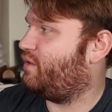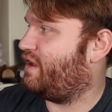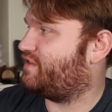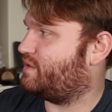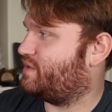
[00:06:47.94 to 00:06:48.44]
we
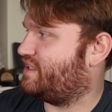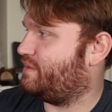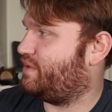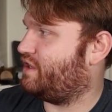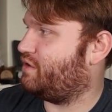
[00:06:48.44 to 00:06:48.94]
have some C
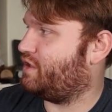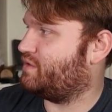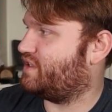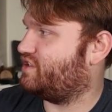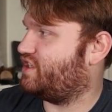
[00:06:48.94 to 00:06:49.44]
P U
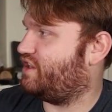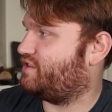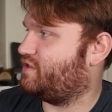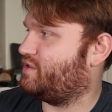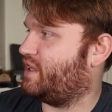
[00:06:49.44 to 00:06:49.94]
usage here,
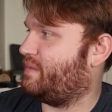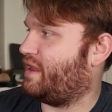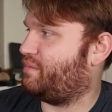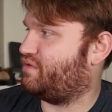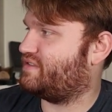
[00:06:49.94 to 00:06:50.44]
it's using
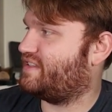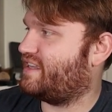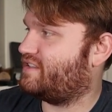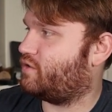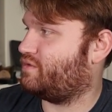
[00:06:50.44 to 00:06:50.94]
about a
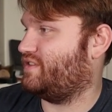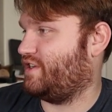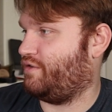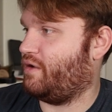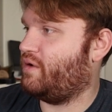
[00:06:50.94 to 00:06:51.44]
percent or
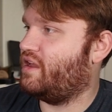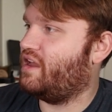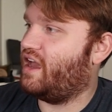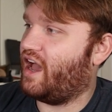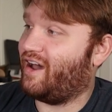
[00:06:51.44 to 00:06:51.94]
zero,
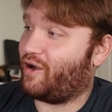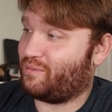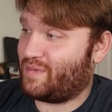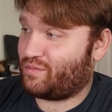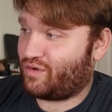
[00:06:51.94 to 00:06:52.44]
uh, our
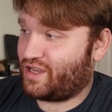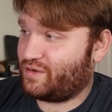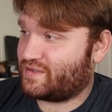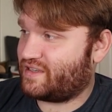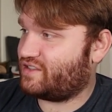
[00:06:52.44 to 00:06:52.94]
memory
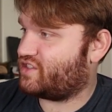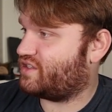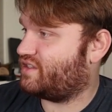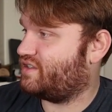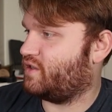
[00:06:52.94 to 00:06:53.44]

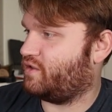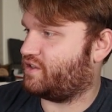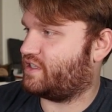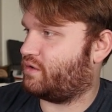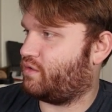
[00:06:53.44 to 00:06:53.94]
usage, so it
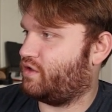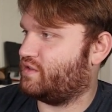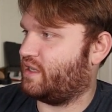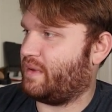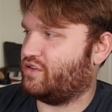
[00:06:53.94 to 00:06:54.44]
looks like we're
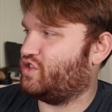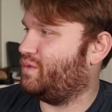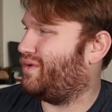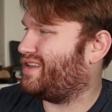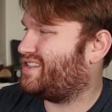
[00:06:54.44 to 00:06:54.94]
using about two
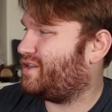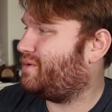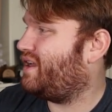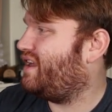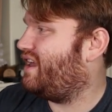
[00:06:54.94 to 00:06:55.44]
point
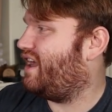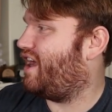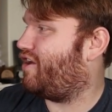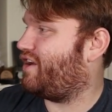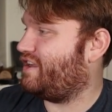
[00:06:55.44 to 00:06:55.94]
two,
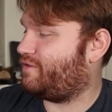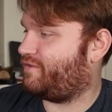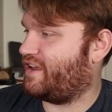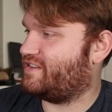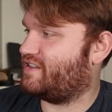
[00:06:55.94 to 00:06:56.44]
Our
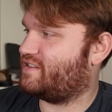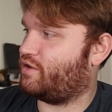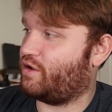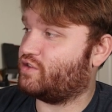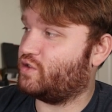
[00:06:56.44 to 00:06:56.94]
interfaces,
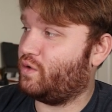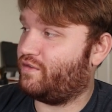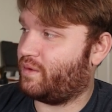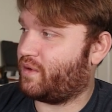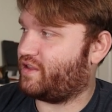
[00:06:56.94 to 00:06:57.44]
there are two of
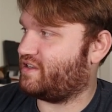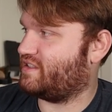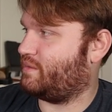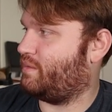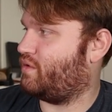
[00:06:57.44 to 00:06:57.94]
them on the
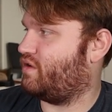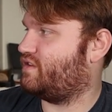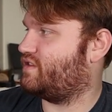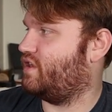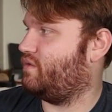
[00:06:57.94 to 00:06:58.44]
Zimaboard,
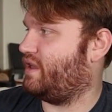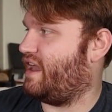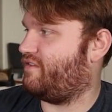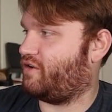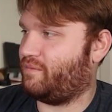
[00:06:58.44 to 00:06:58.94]
so we
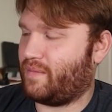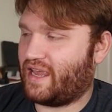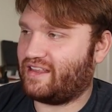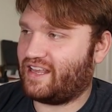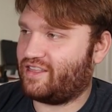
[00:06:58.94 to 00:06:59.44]
have our
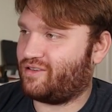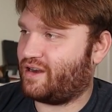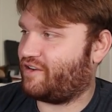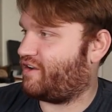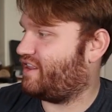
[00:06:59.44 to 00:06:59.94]
main
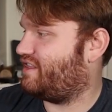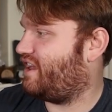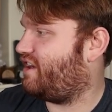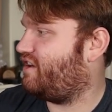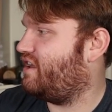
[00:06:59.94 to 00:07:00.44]
Ethernet right
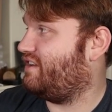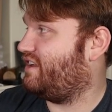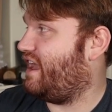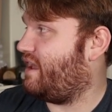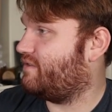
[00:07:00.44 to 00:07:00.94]
there. And
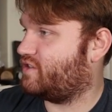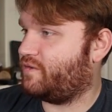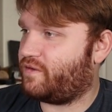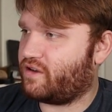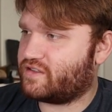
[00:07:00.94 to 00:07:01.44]
yeah,
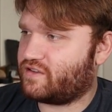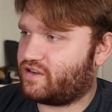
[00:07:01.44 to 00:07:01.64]
so far it's